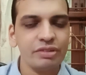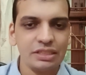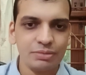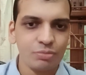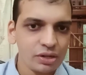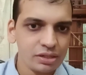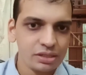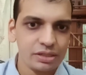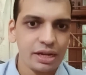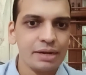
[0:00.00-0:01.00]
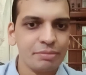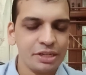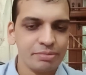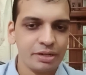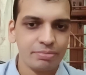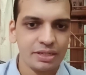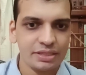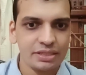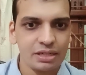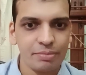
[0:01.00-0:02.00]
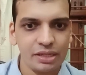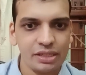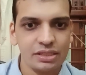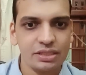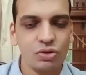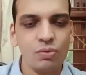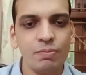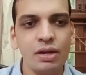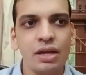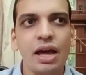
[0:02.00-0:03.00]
with small and medium enterprises coming in the scope,